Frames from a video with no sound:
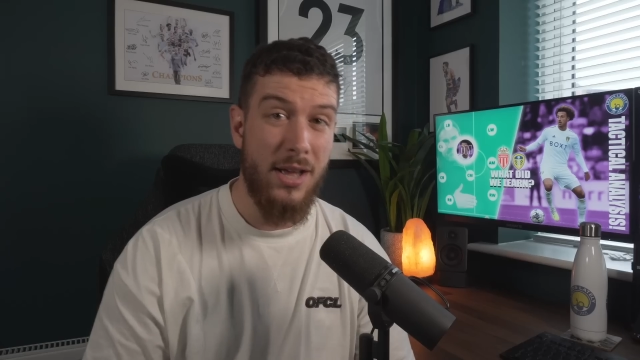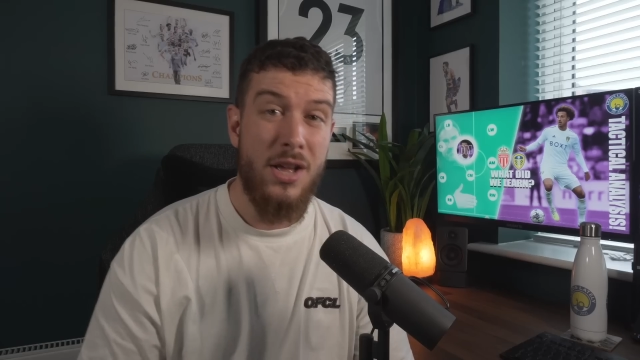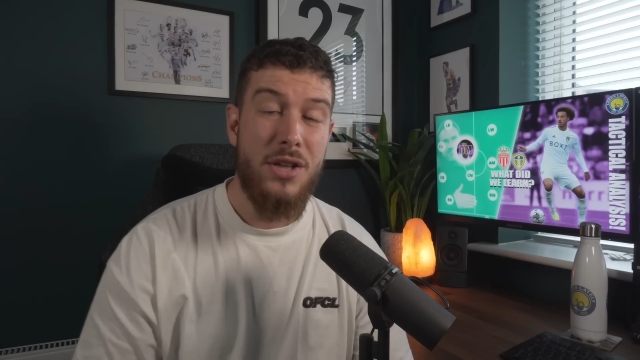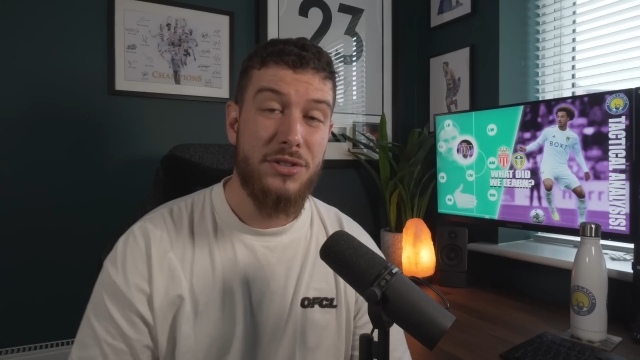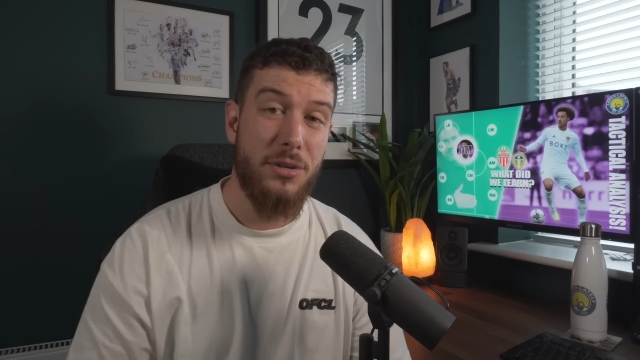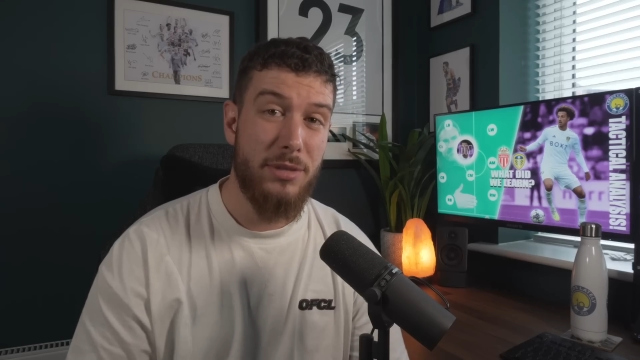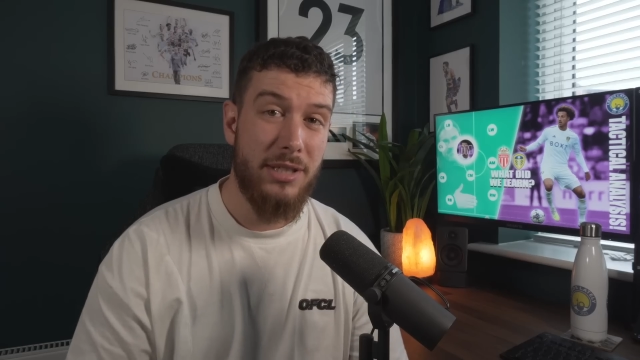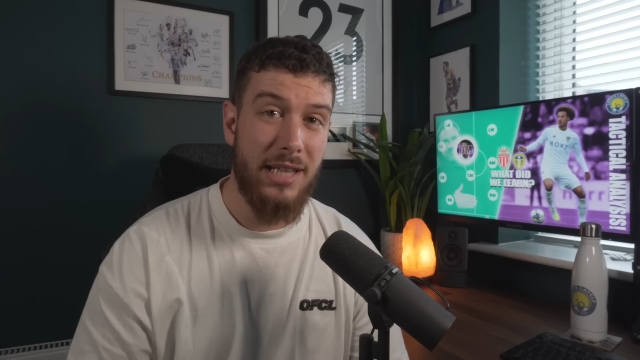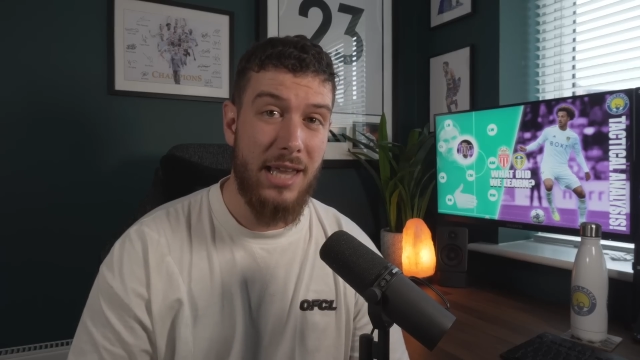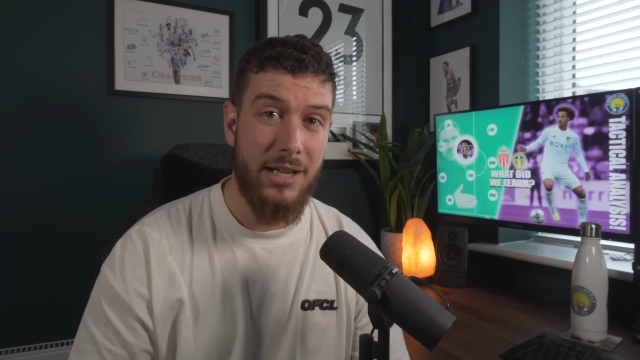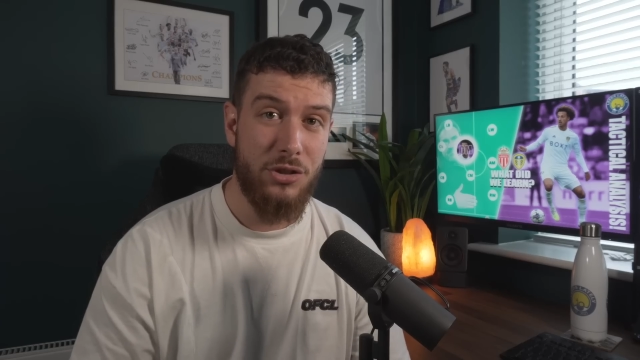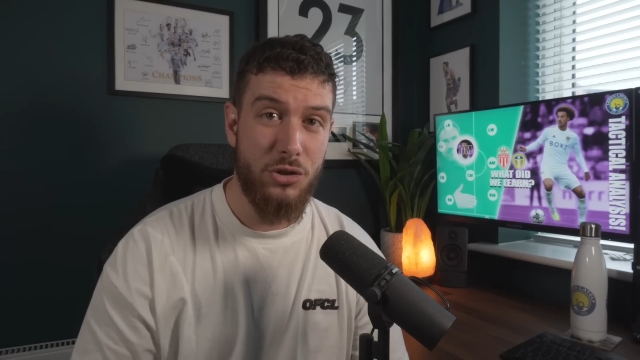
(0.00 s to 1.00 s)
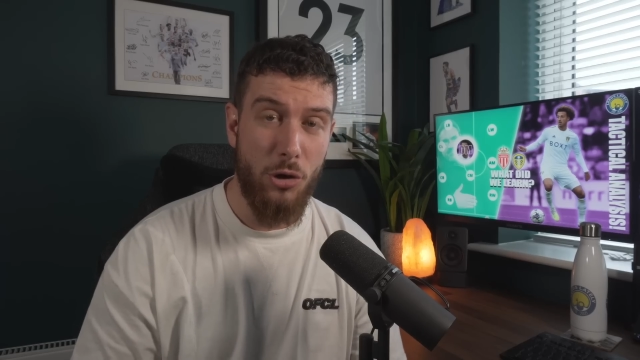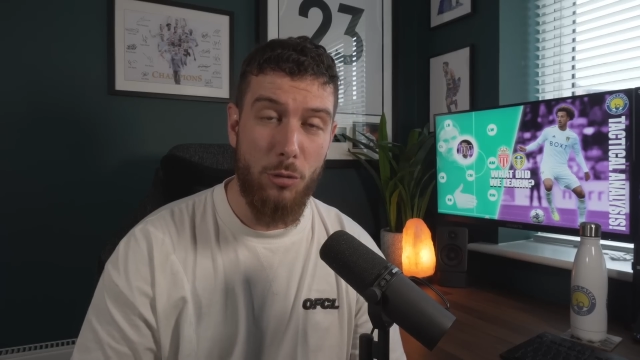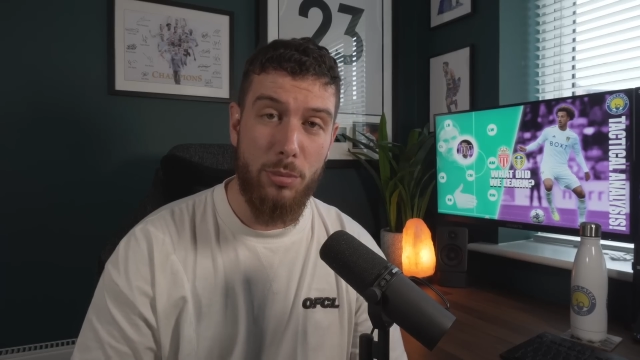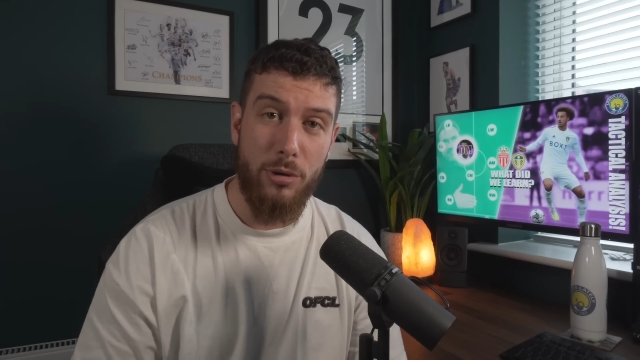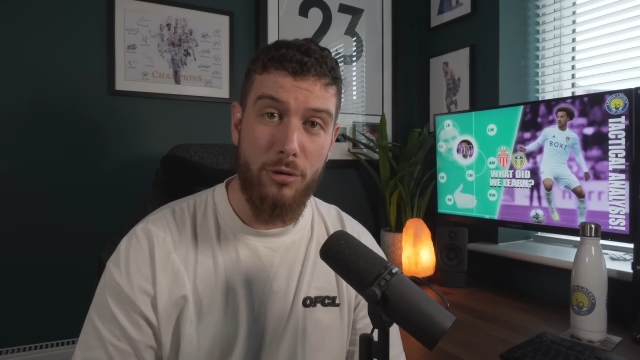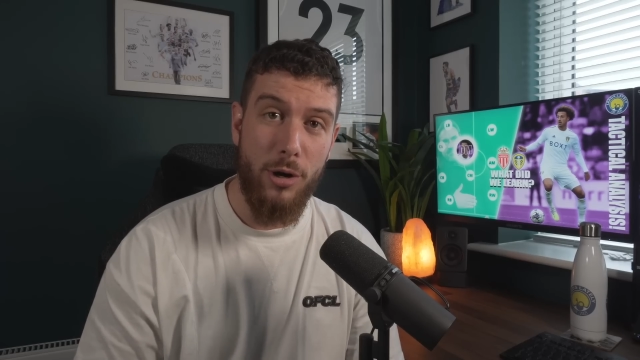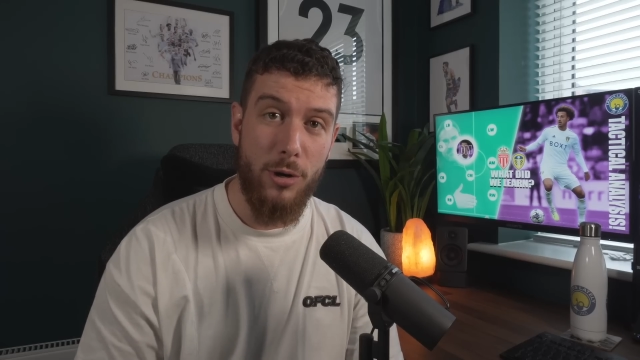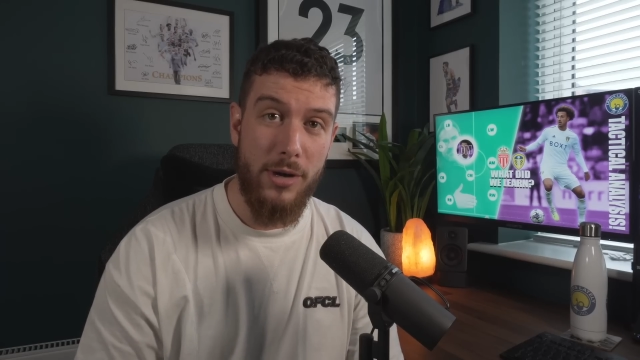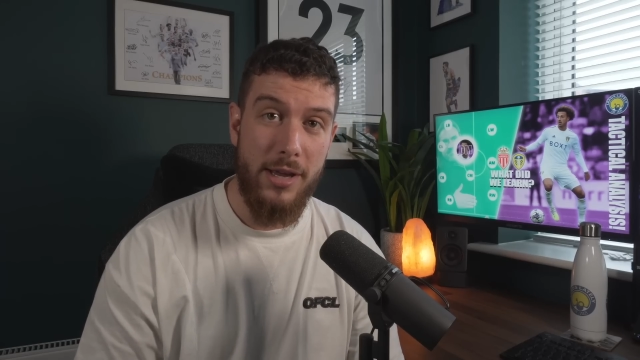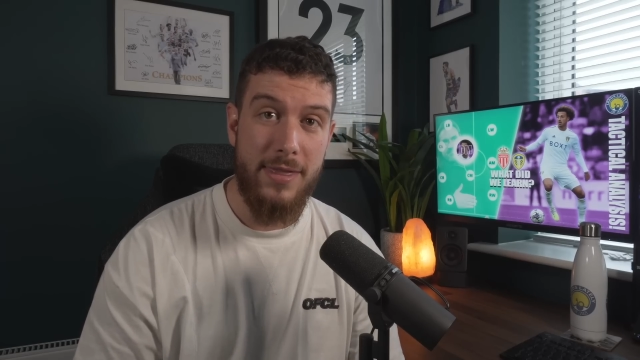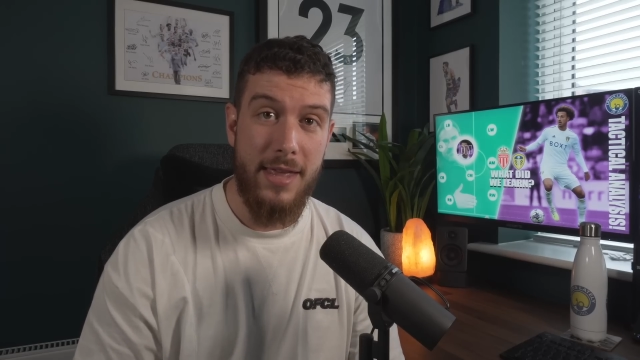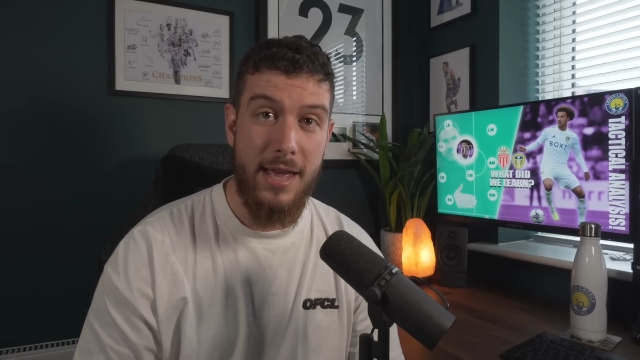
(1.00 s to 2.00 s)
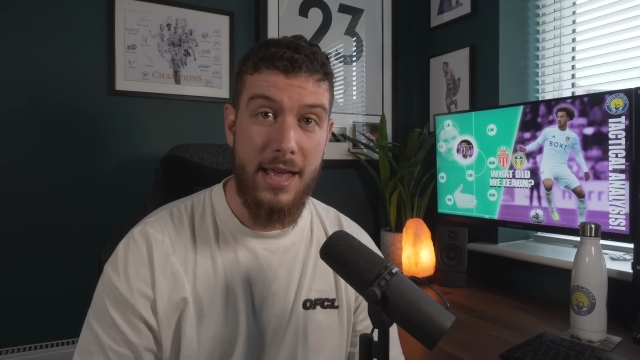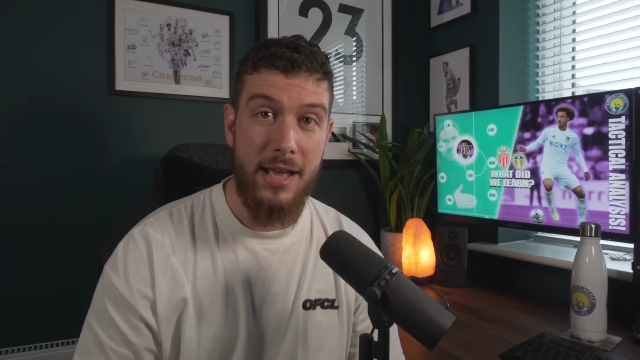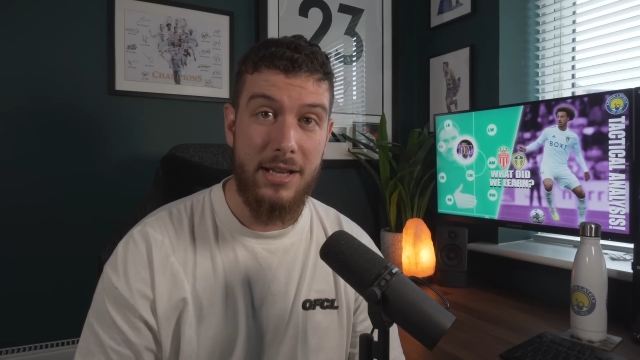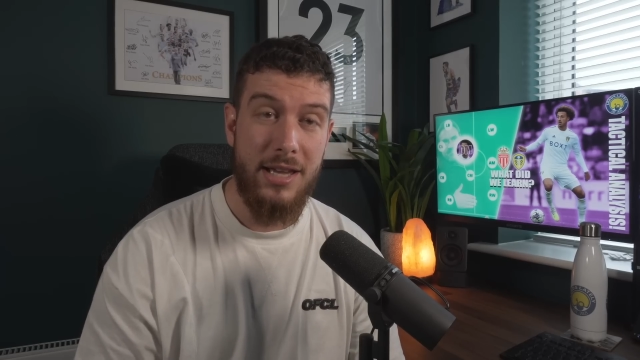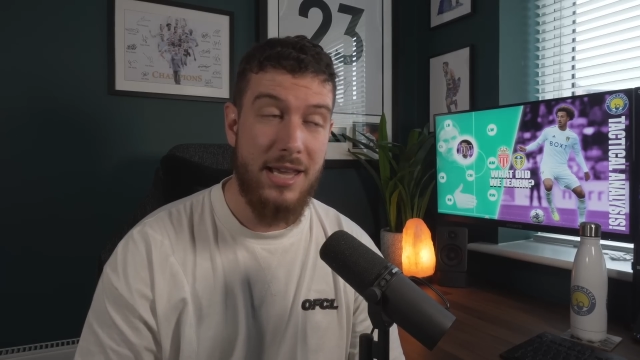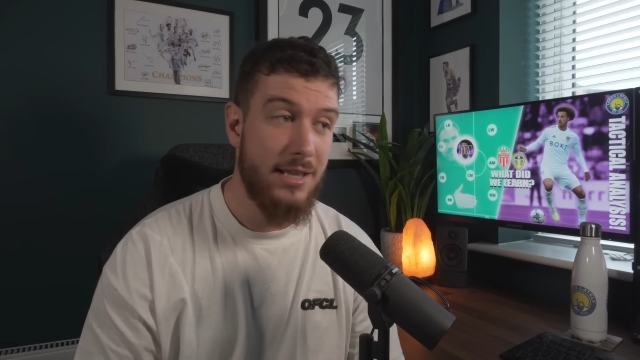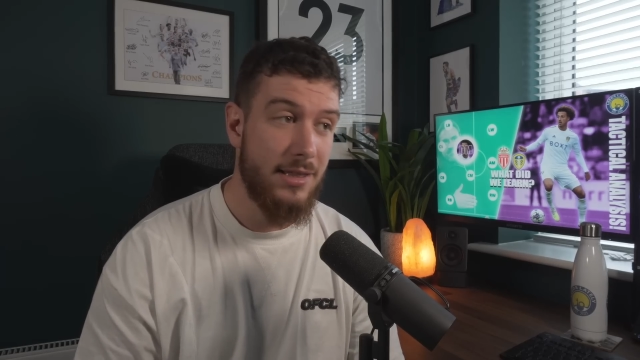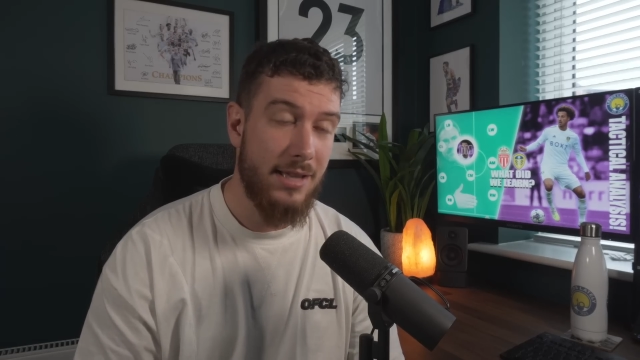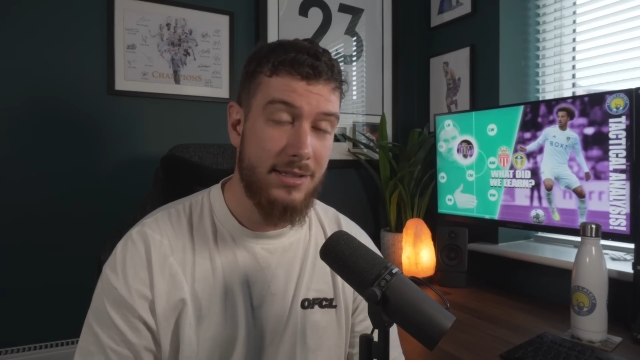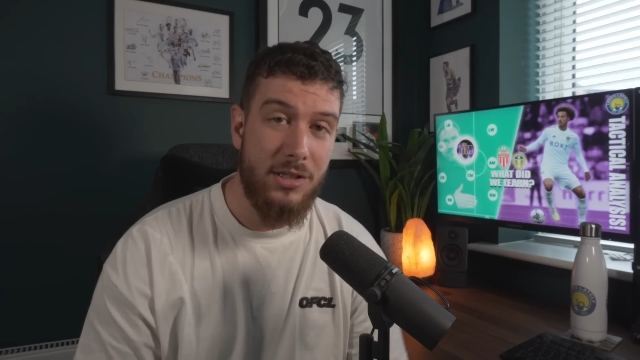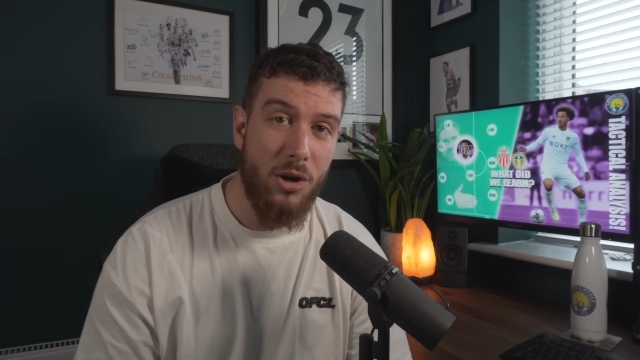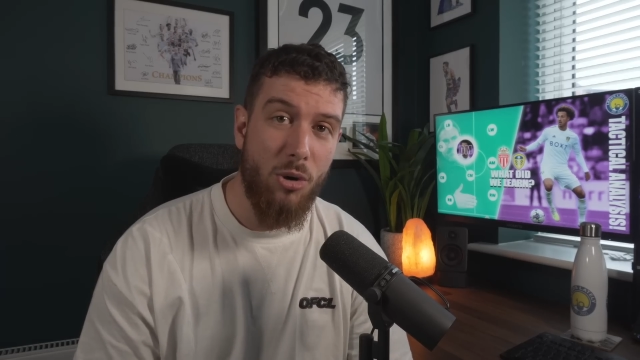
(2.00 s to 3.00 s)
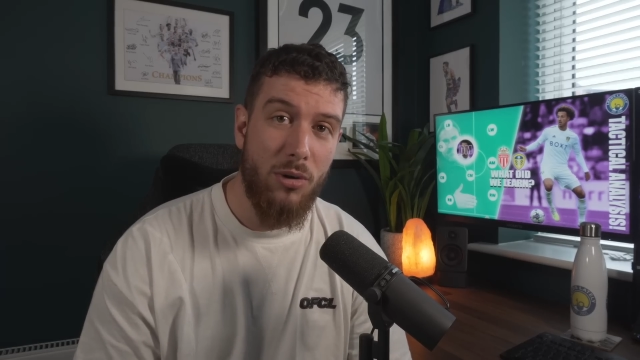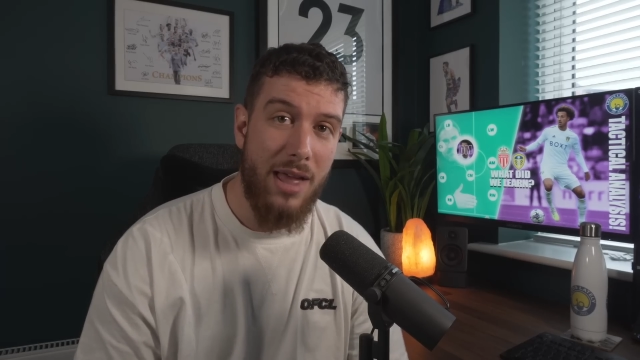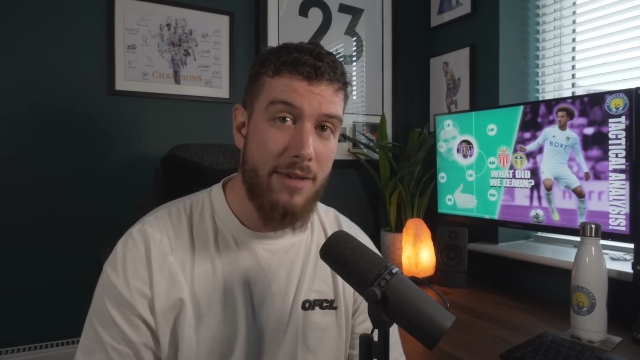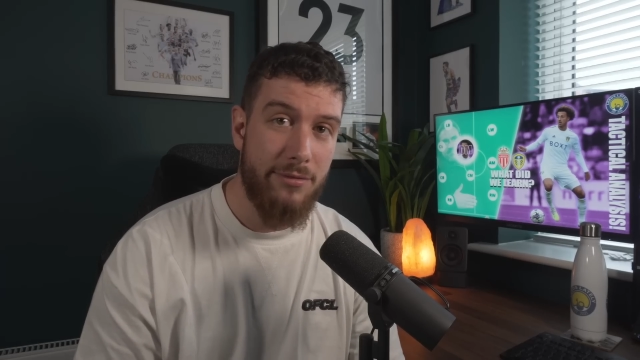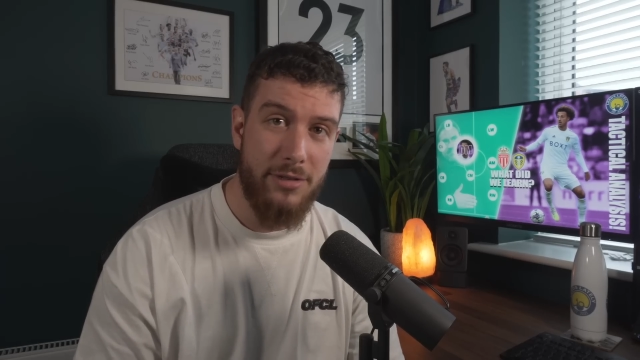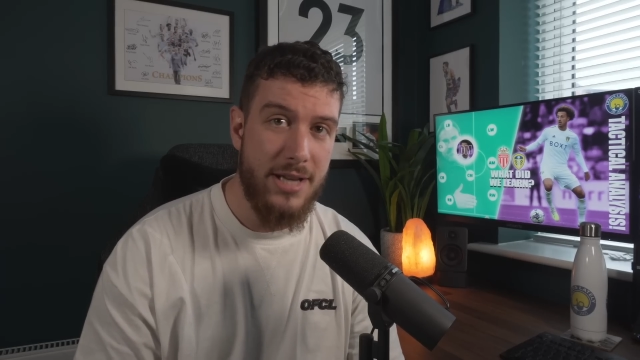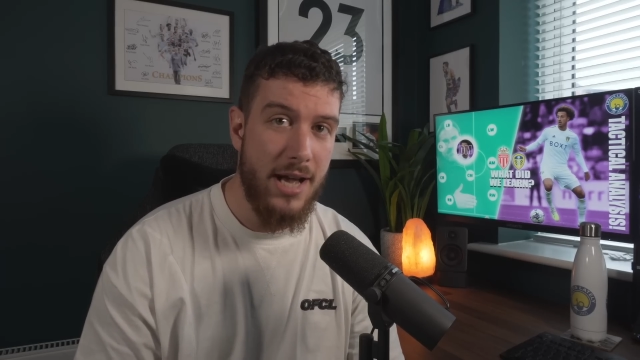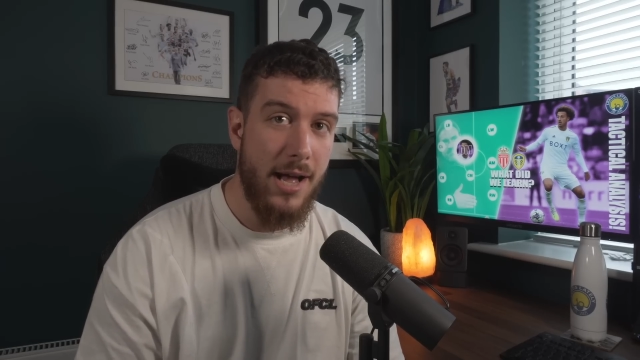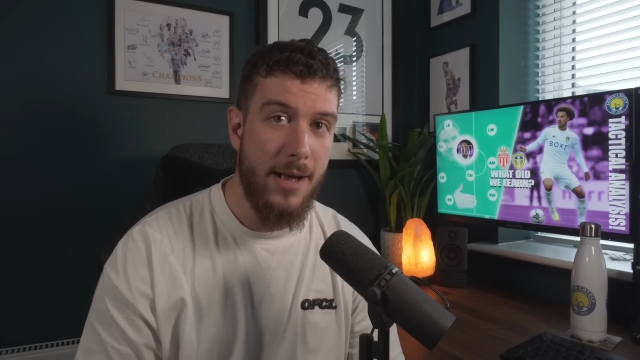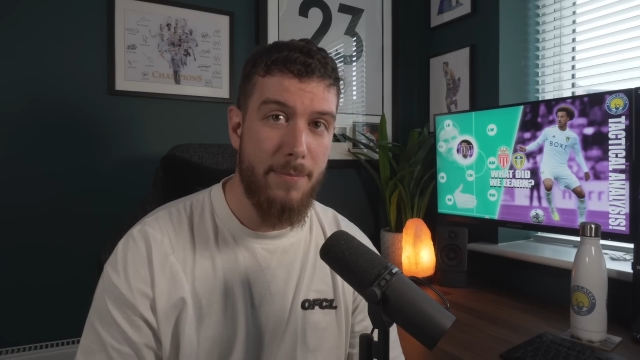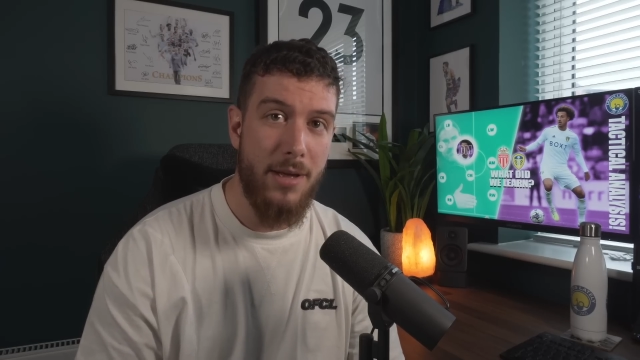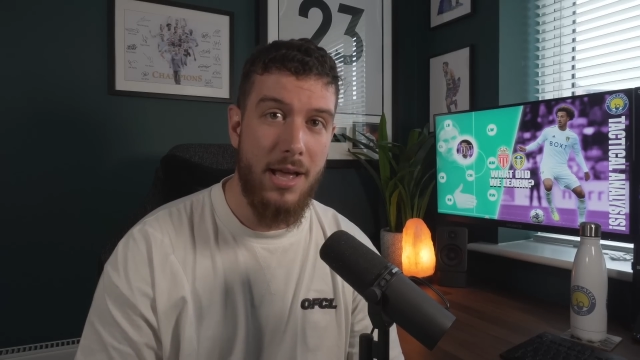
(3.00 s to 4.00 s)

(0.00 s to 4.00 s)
somebody like Joel Perrault in there, that's a goal every time.